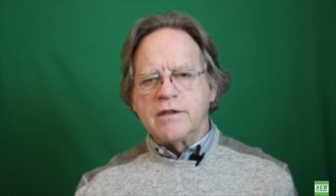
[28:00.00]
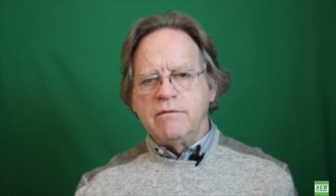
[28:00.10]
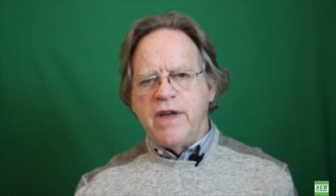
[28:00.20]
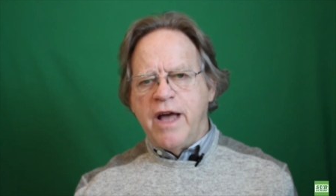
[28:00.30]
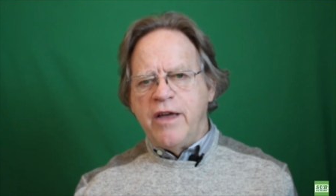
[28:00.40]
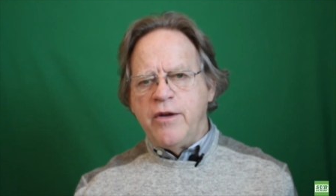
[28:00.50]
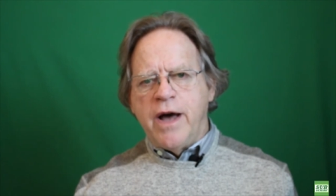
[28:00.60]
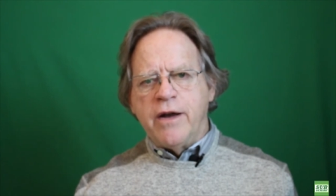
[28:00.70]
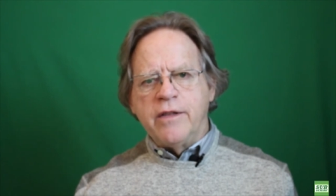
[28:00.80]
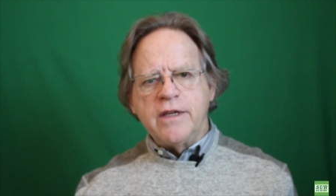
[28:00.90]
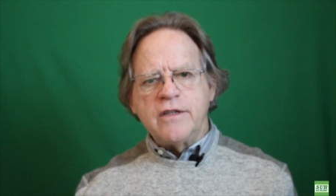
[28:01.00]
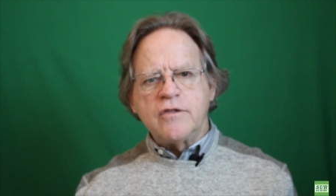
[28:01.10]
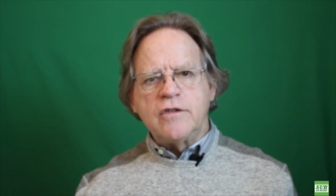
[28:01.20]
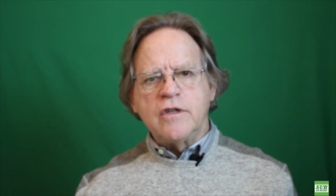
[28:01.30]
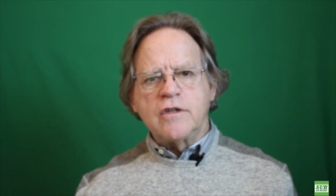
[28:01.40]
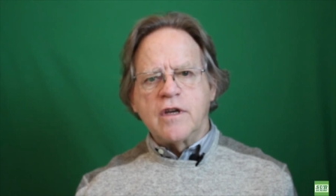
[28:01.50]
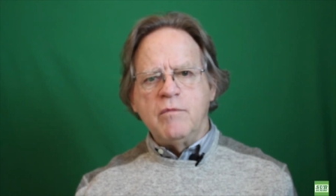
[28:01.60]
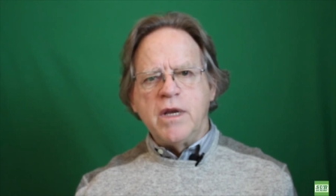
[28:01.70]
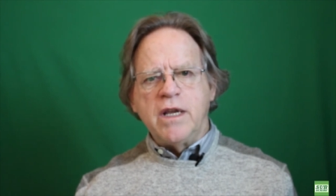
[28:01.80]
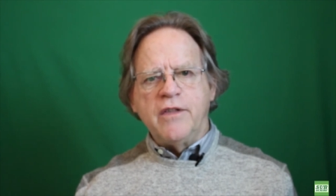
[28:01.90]
value out of this, just give
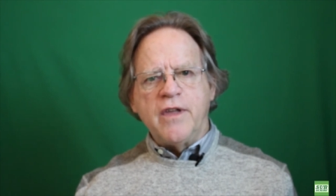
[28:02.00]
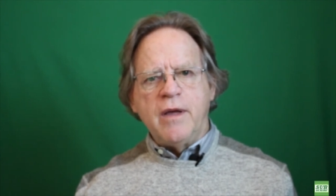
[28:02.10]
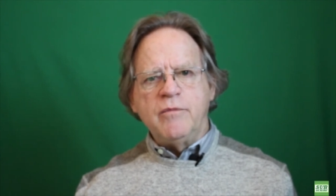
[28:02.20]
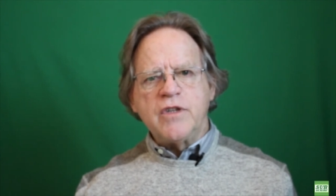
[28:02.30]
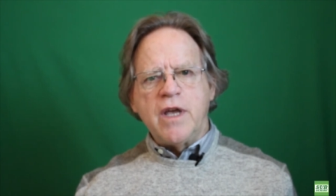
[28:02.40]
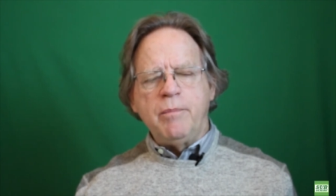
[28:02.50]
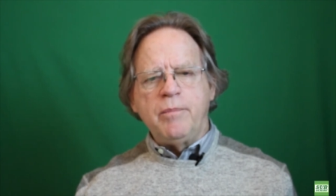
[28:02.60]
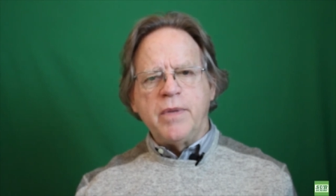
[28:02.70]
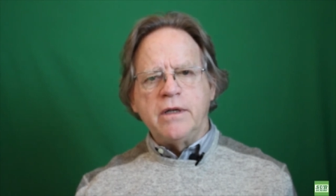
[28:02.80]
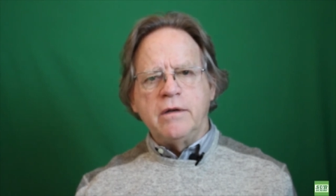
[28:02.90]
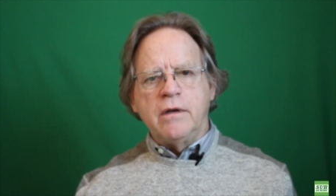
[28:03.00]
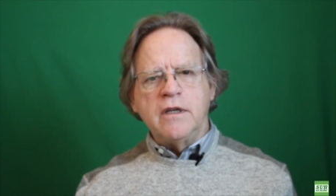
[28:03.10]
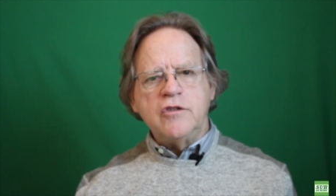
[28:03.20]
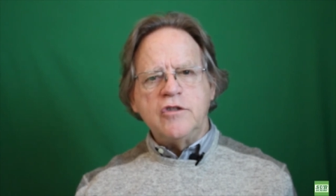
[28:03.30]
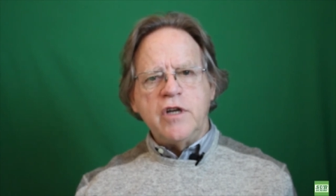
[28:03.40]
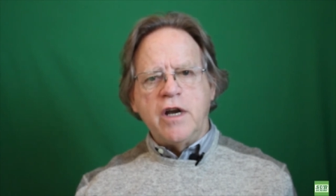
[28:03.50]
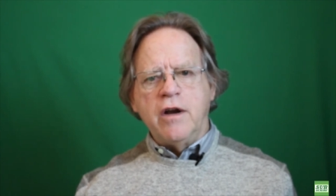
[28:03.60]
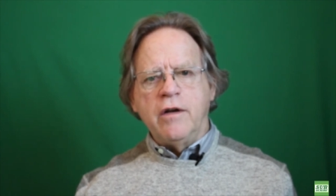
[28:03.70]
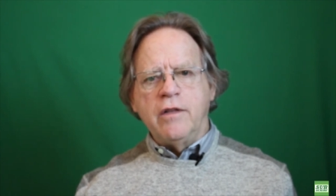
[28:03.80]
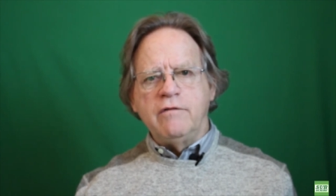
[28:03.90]
me a thumbs up and
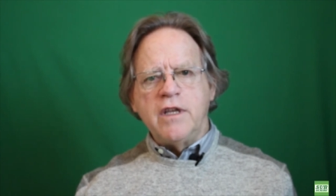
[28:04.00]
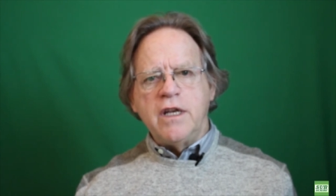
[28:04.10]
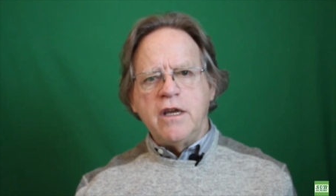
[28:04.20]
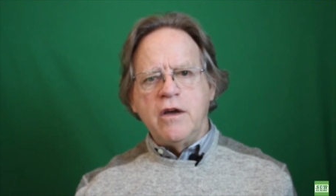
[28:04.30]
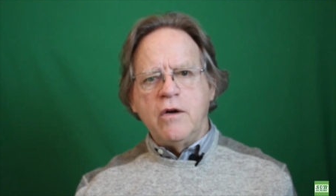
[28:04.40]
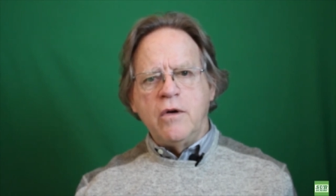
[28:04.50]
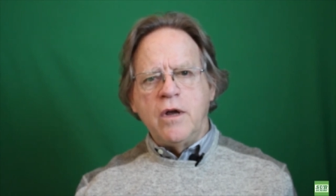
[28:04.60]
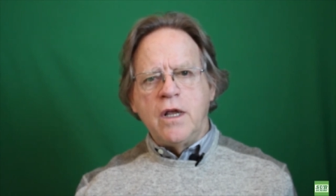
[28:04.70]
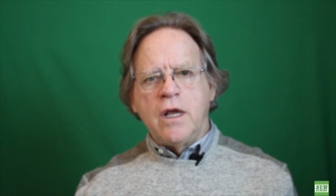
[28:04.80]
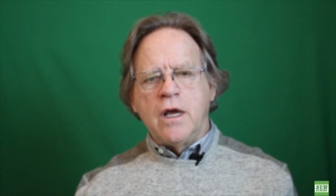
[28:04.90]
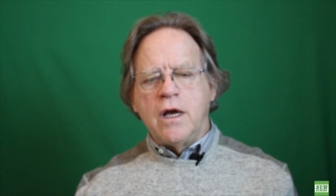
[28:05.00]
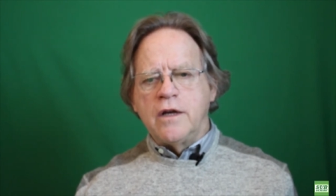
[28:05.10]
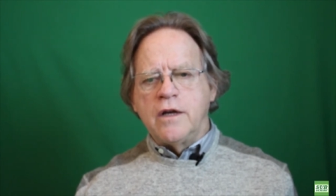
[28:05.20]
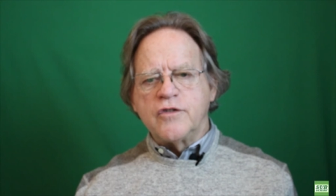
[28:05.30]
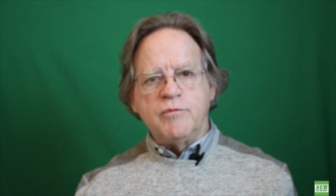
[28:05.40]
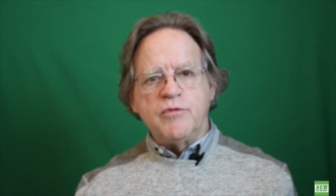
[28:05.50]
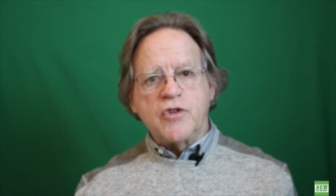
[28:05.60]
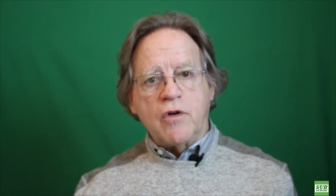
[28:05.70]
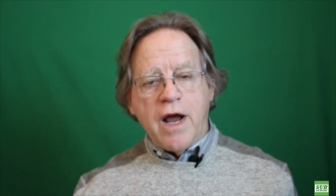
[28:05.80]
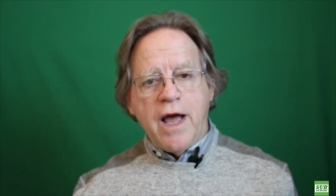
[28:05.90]
share the video. Uh,
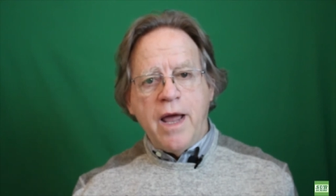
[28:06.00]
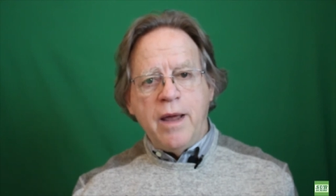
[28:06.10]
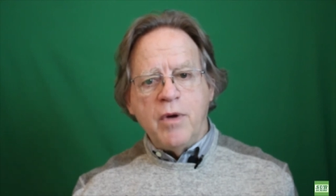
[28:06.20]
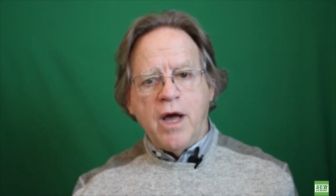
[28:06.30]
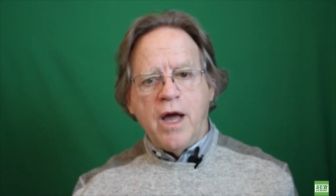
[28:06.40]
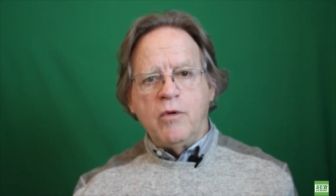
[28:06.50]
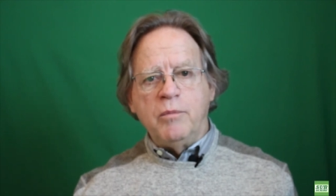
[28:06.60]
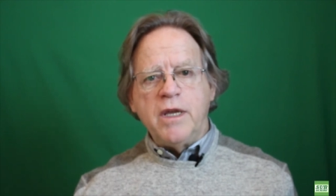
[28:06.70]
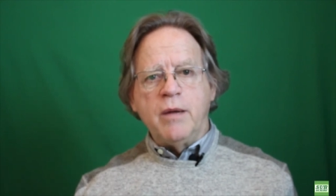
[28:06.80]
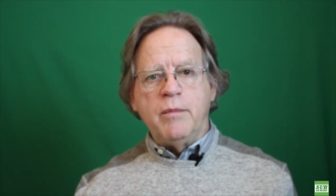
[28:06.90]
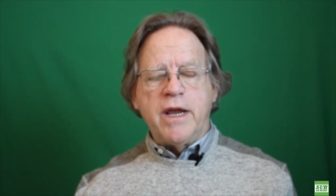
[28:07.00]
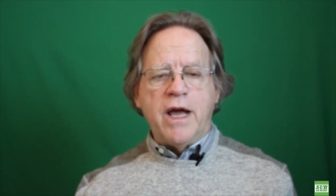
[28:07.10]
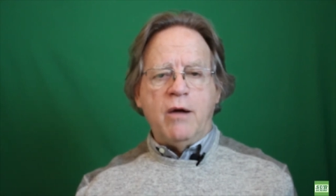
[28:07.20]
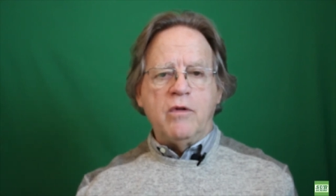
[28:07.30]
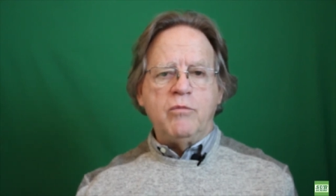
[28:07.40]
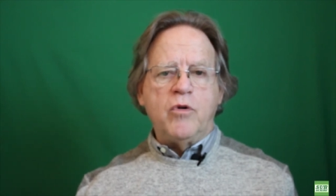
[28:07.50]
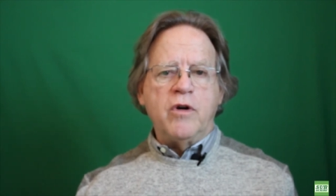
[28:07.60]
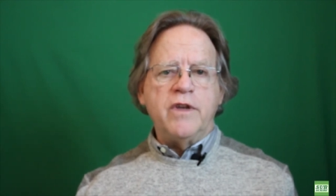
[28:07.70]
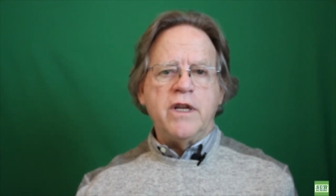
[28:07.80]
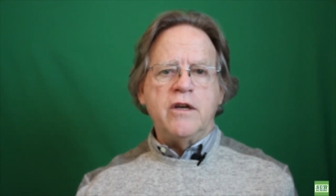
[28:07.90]
subscribe. I will be coming out with more
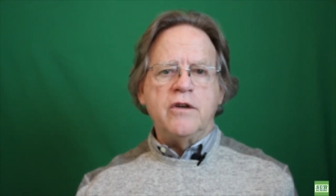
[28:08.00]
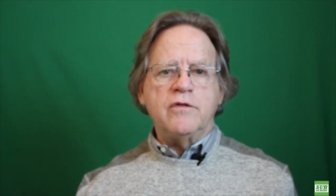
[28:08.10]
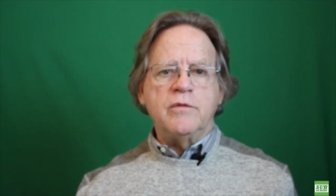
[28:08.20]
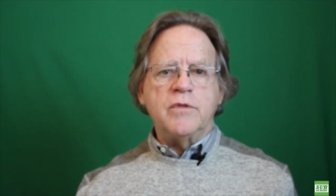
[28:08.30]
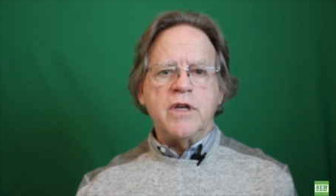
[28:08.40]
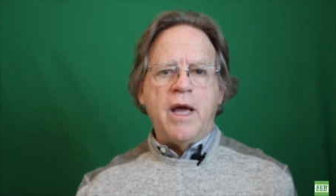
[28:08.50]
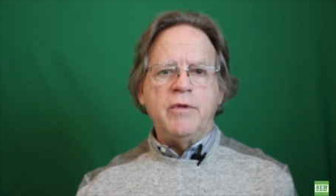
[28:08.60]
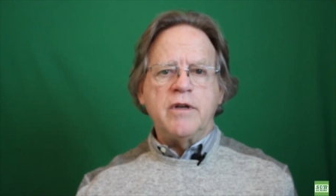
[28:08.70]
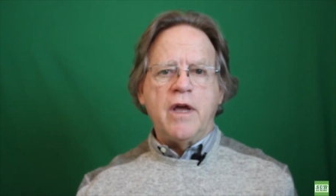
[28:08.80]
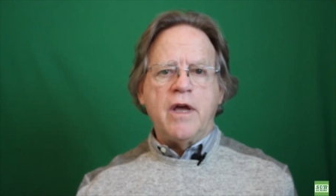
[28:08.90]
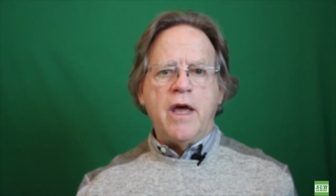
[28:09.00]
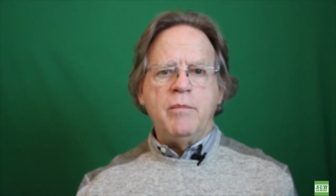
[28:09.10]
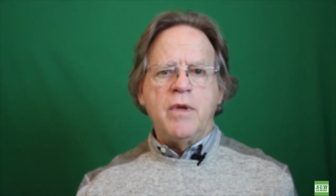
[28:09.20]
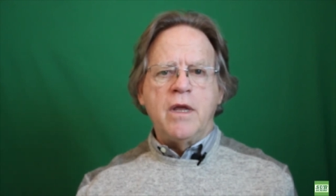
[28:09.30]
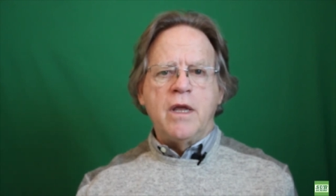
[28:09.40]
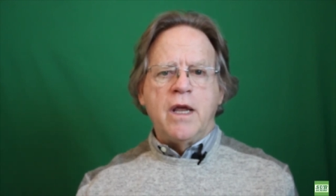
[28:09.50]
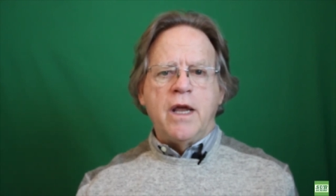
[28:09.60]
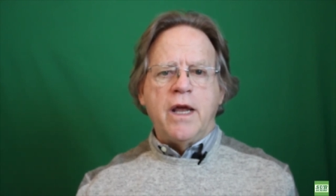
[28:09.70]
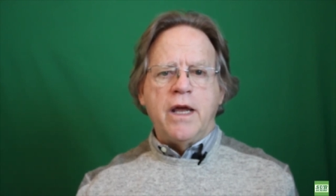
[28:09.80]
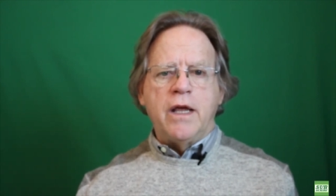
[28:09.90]
videos from time to time.
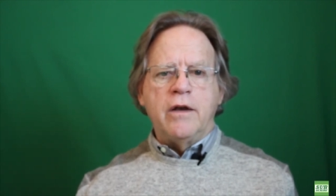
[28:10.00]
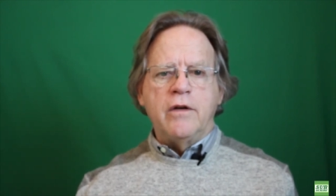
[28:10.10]
And